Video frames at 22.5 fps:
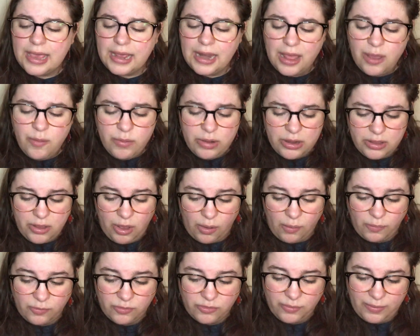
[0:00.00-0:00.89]
And I want to
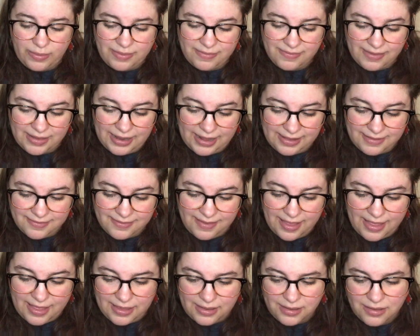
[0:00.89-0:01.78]
go. So instead I
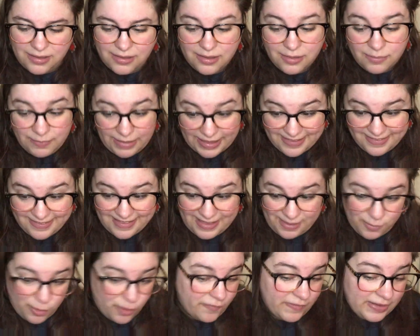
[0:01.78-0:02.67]
say,
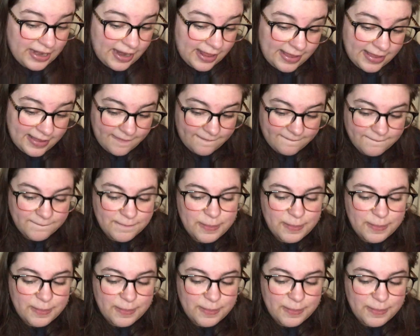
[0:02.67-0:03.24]
Macy, movie night?